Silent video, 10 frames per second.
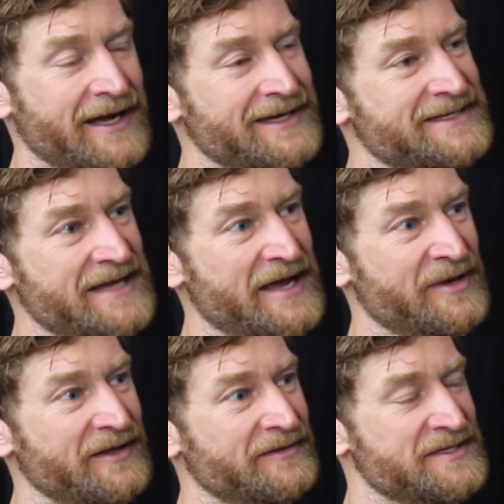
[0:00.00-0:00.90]
God damn
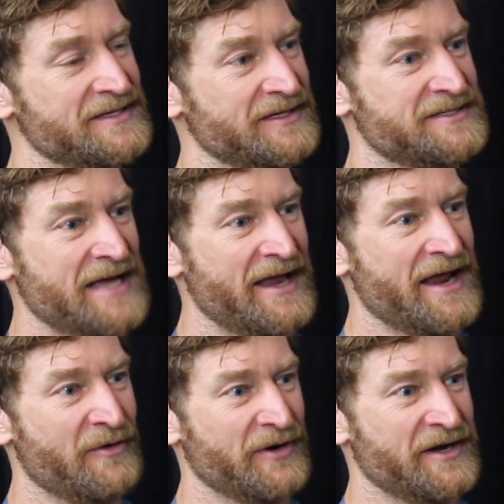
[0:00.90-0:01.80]
it, this is a 10
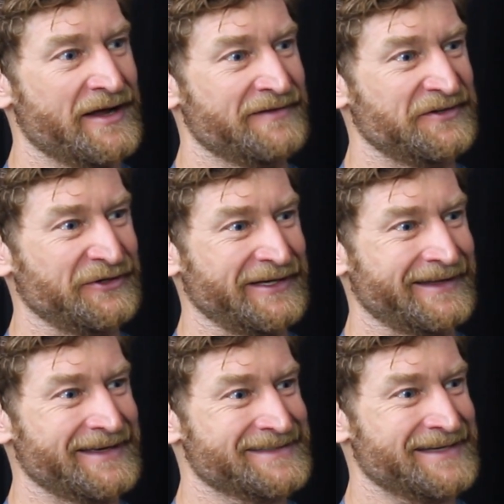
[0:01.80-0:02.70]
hour day of doing
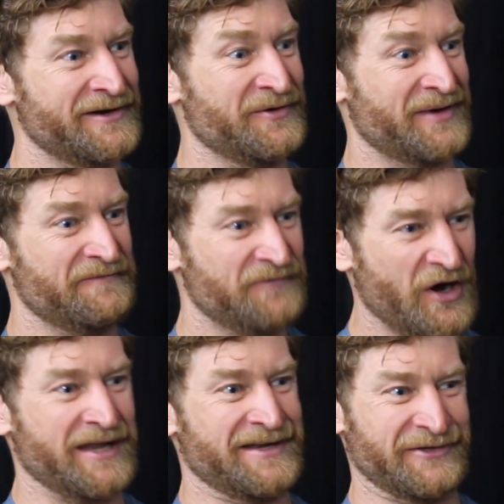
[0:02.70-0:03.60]
this. I don't want to
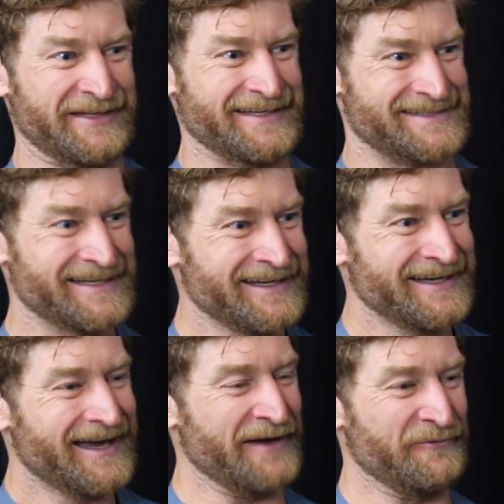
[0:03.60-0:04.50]
fucking do this.
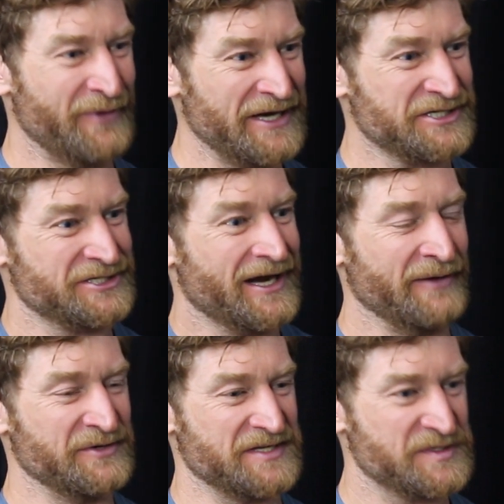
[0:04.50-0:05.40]
I wish I
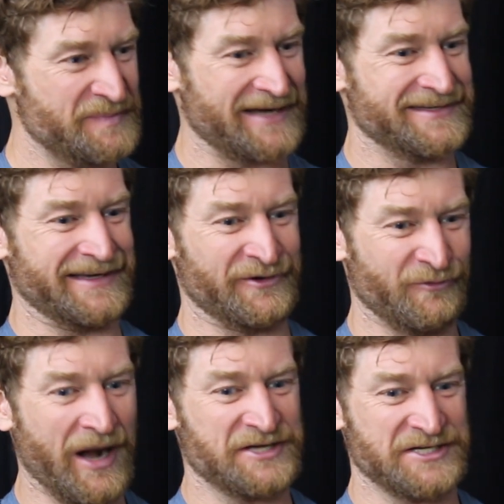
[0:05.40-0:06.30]
was a spectator
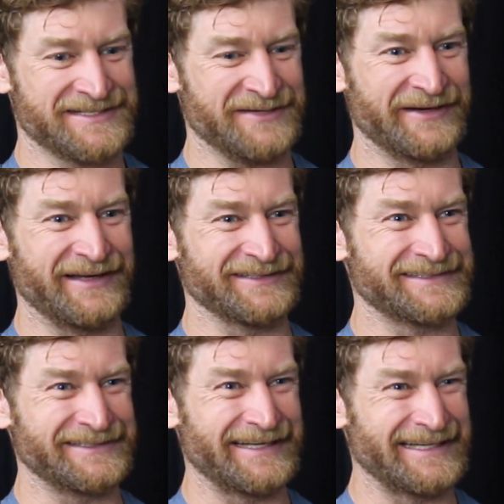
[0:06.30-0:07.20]
watching someone else
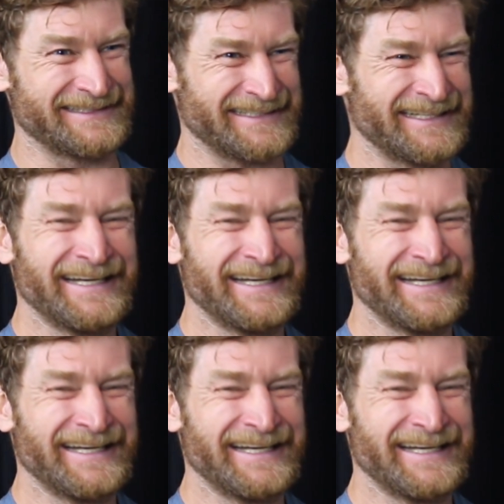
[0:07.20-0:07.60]
do this.